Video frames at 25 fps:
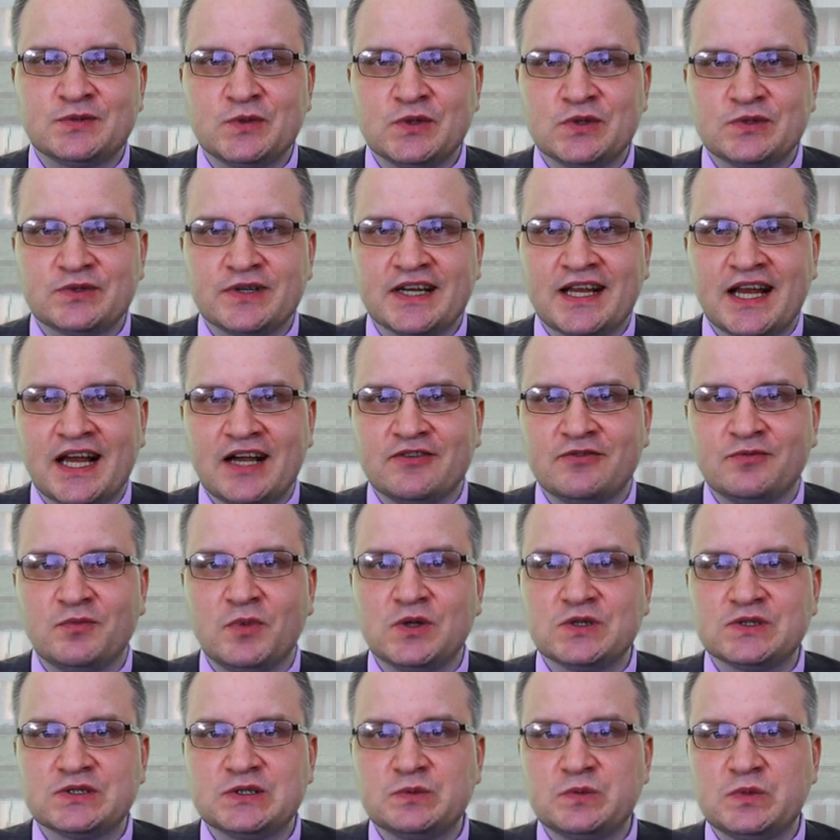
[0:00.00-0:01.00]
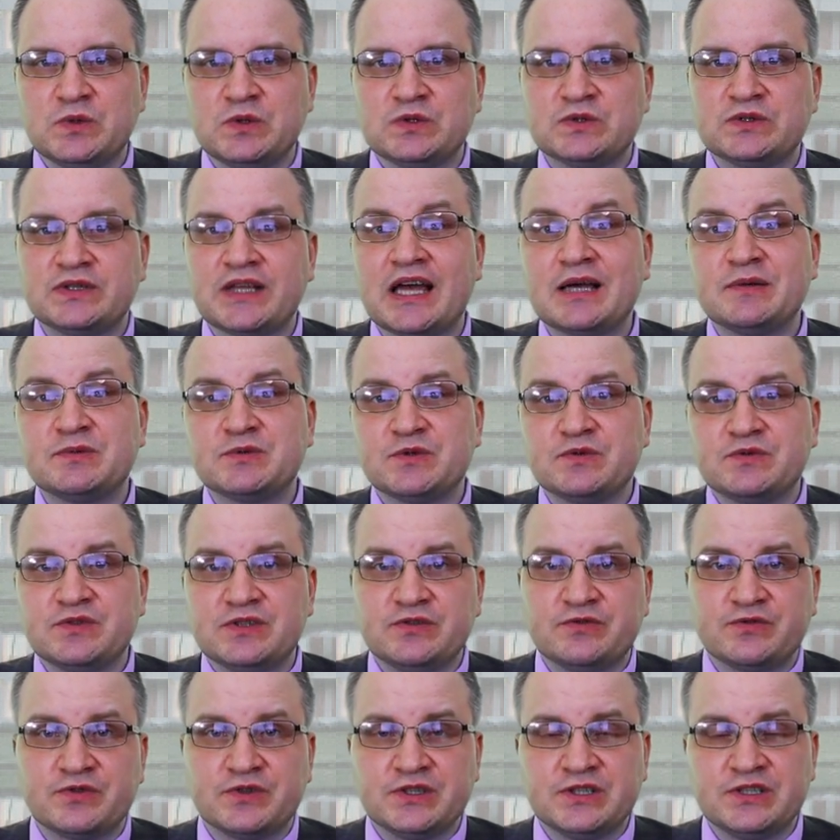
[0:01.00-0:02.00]
we already have multiple types of
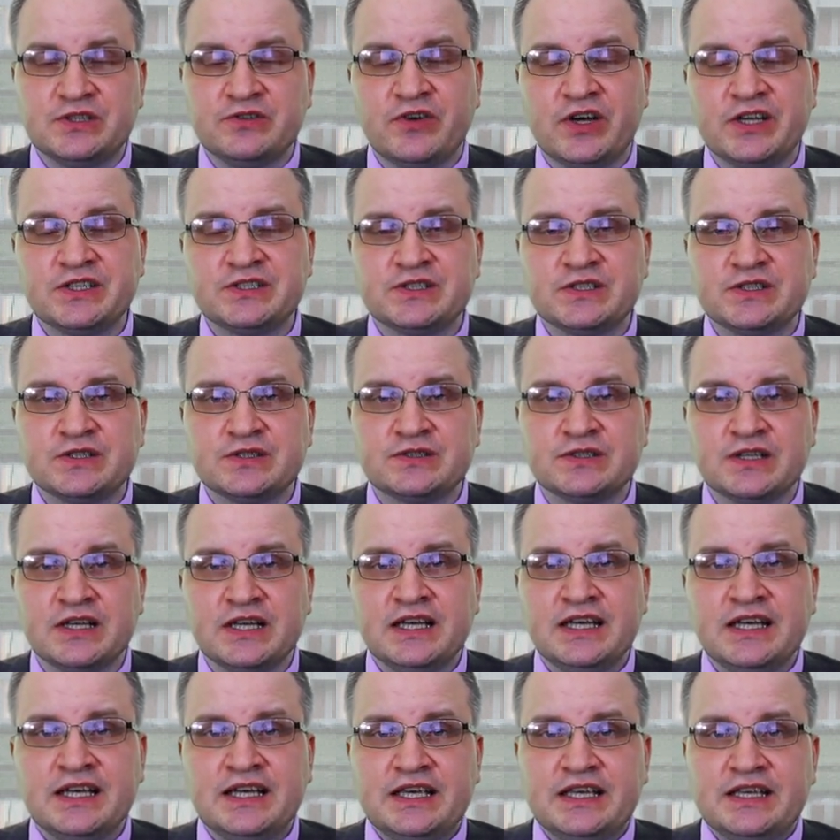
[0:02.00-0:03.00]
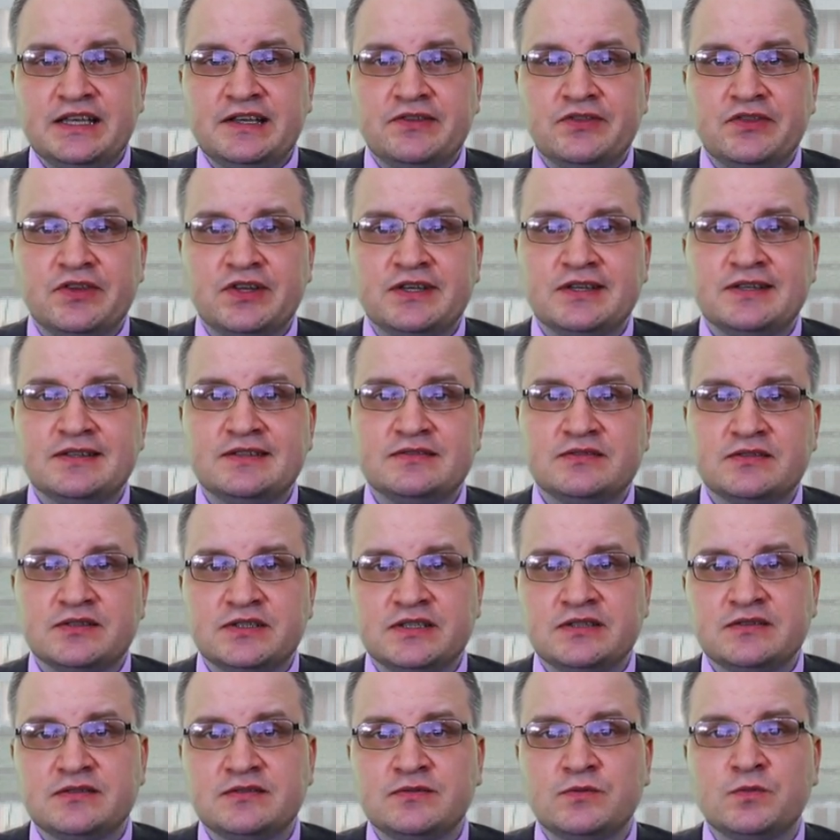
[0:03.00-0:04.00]
different devices. In
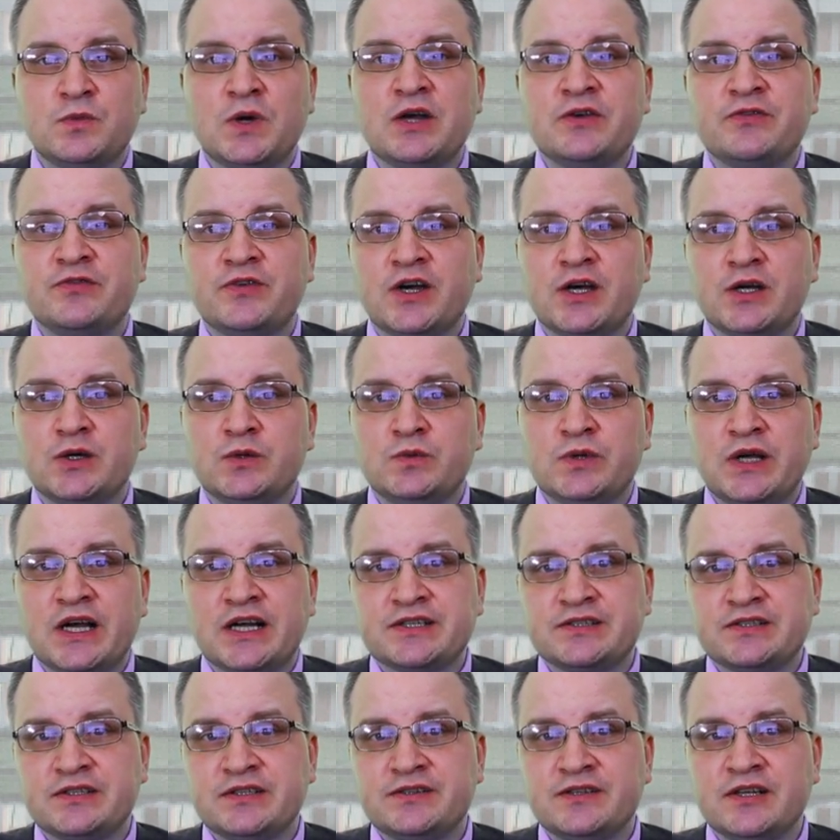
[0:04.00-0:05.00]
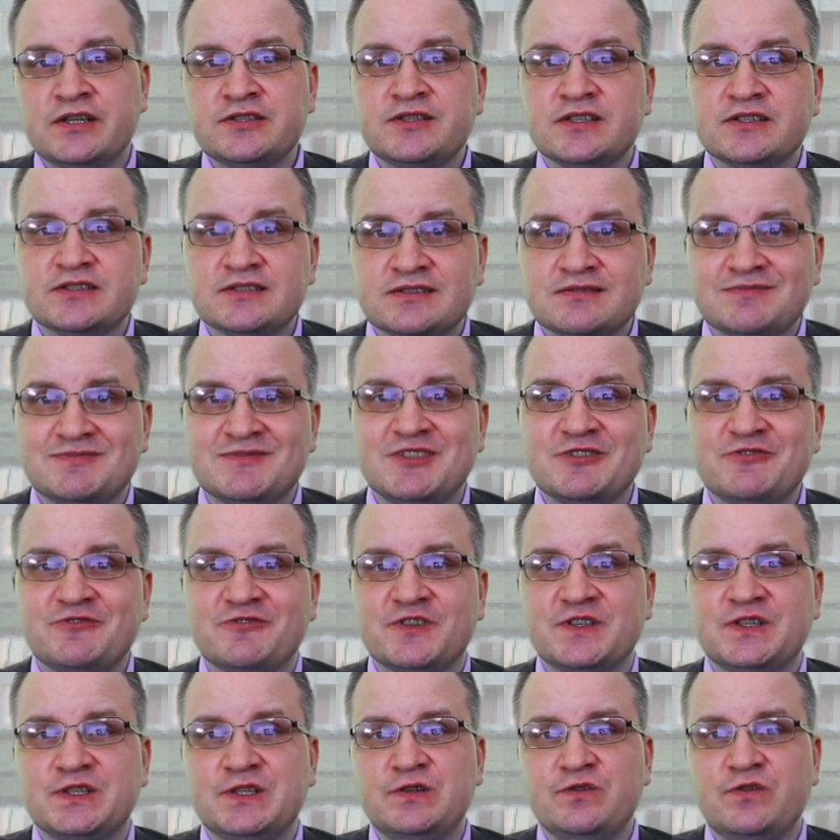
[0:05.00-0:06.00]
Wi-Fi, we actually not just
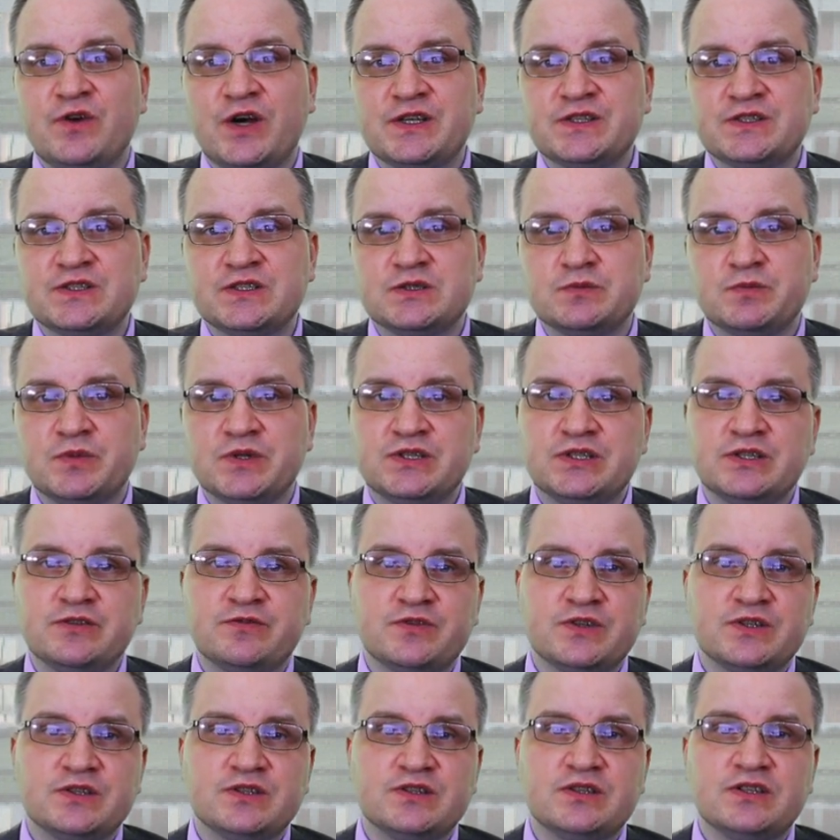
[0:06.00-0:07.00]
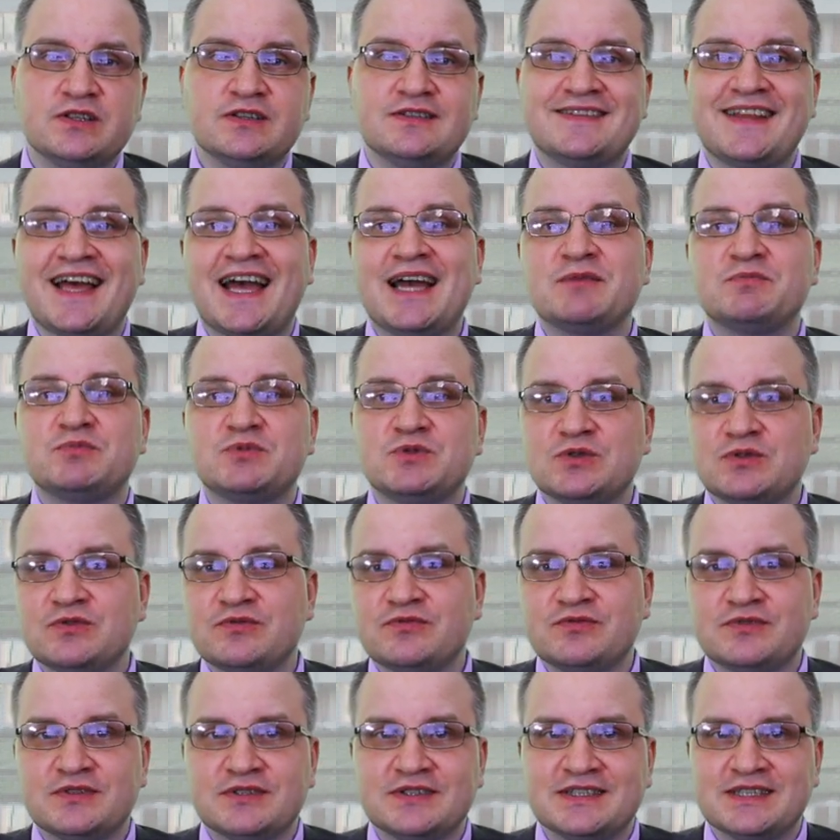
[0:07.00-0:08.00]
different devices, but different types
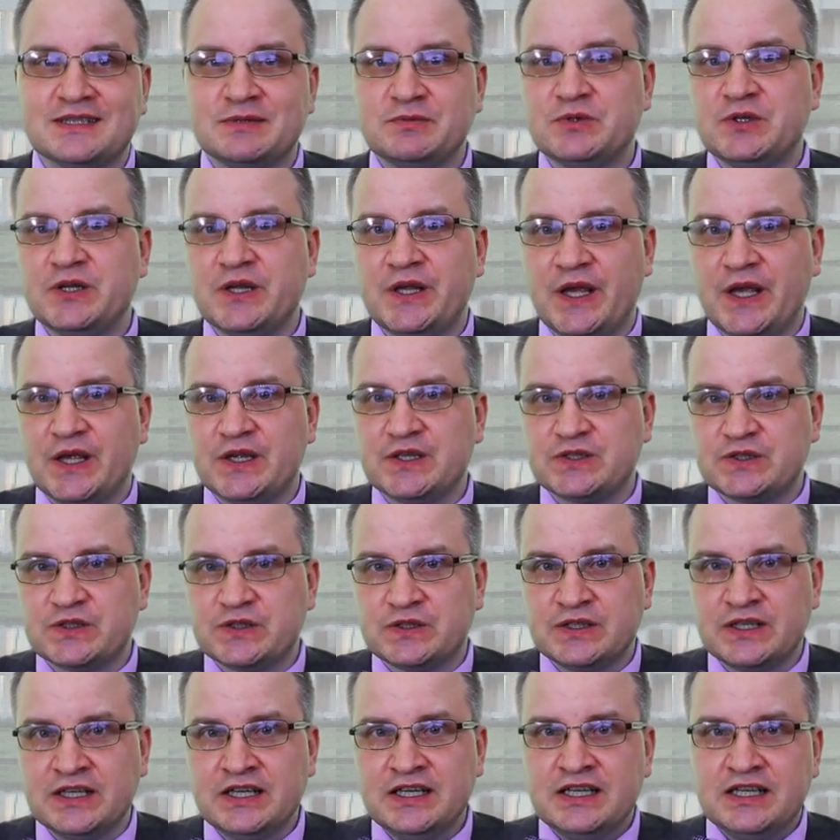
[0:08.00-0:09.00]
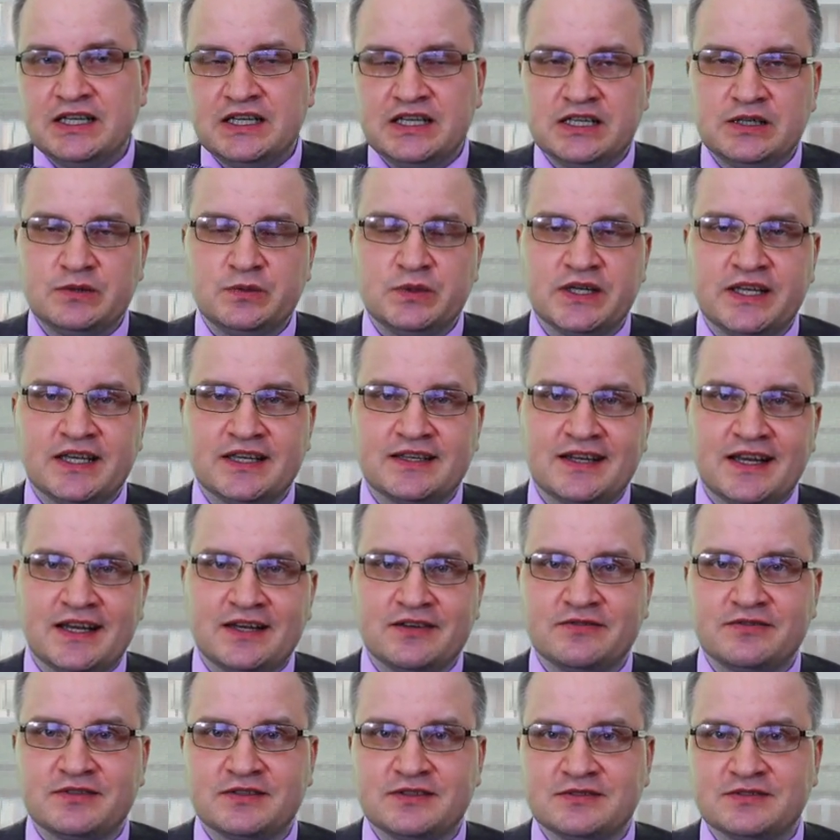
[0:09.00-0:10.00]
of communication. We can
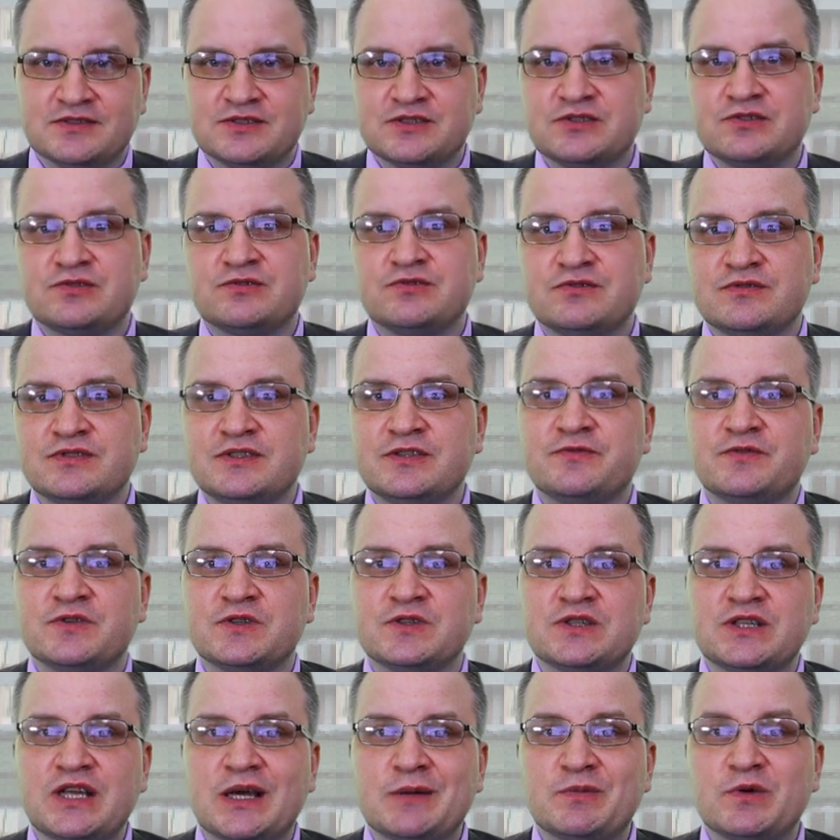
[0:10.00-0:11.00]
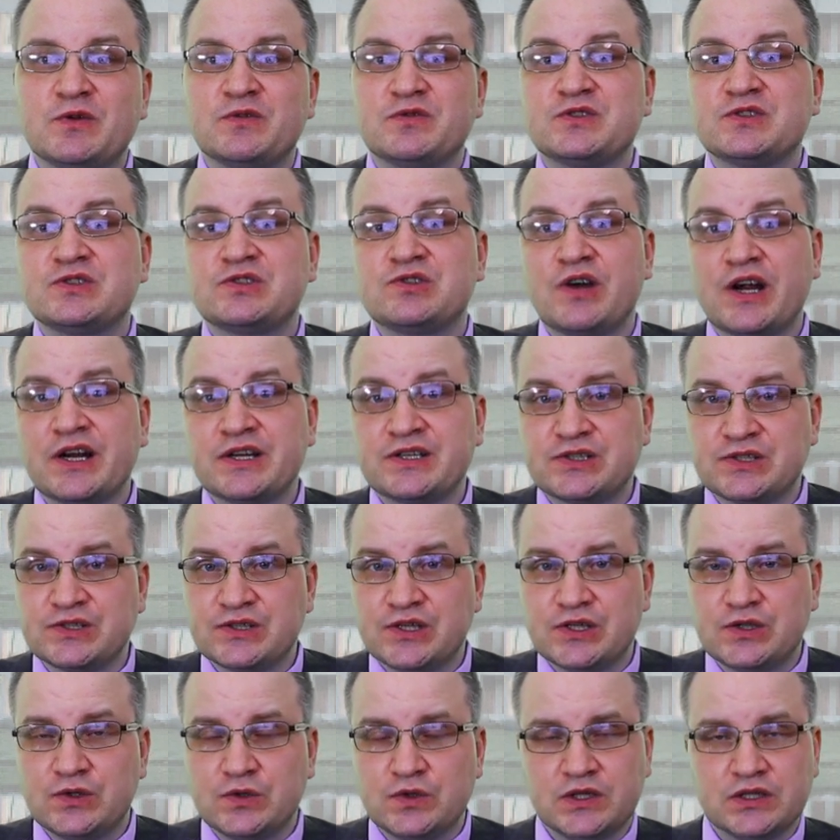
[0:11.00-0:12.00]
have a different type of structure
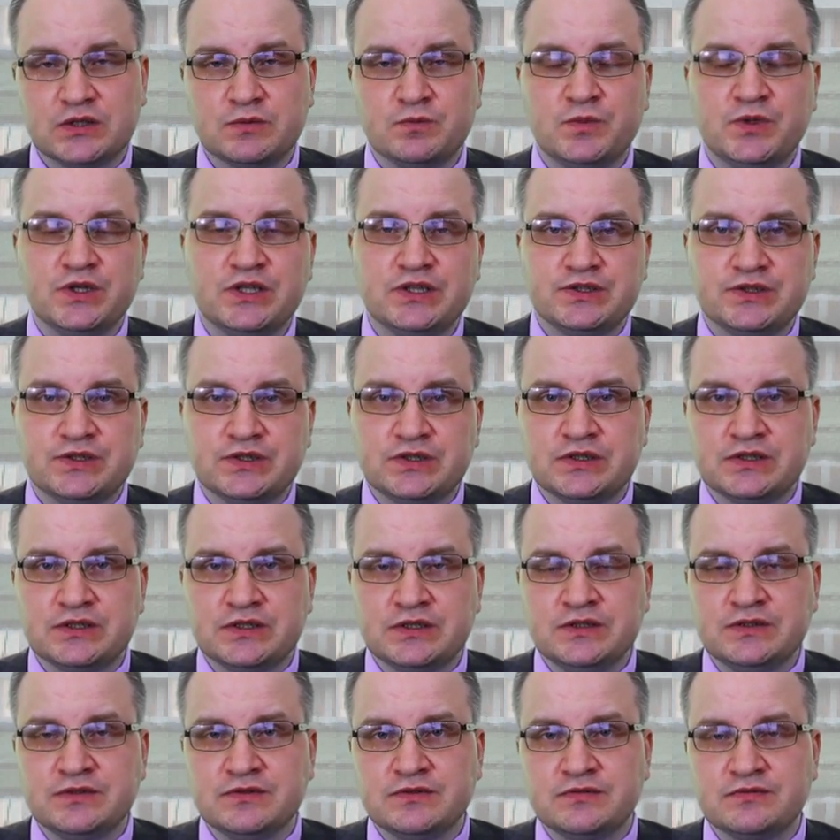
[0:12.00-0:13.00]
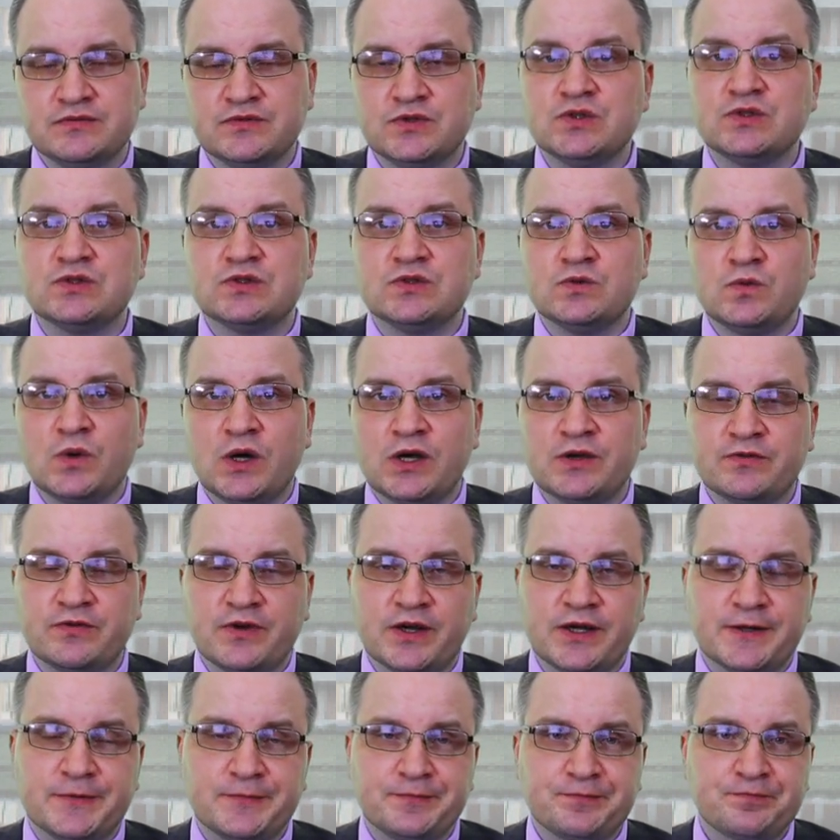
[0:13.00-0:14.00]
that we can build using
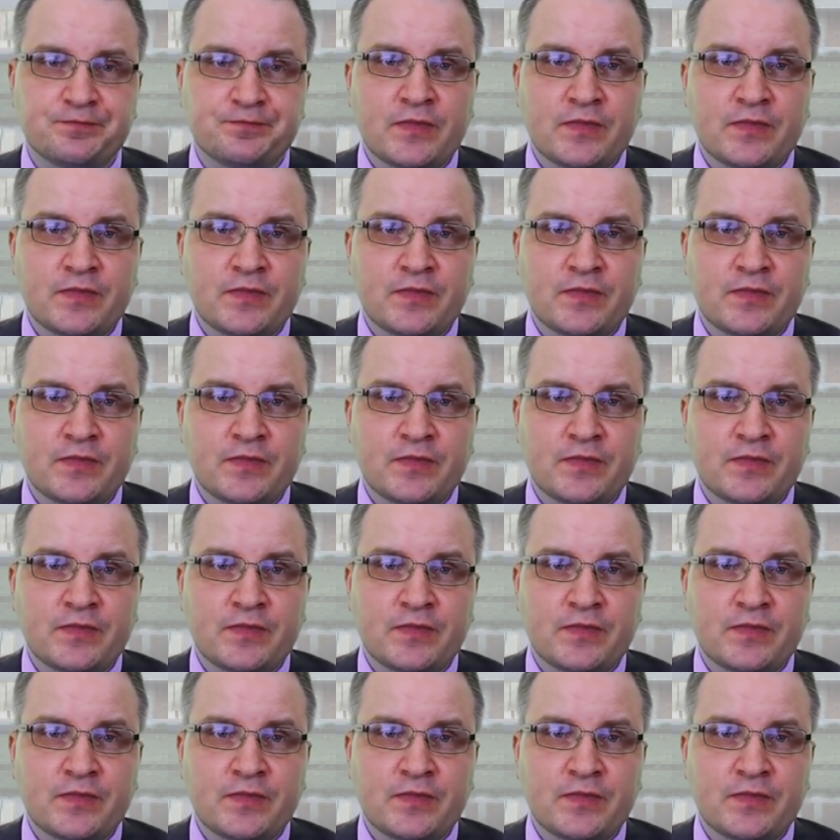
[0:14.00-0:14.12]
Wi-Fi.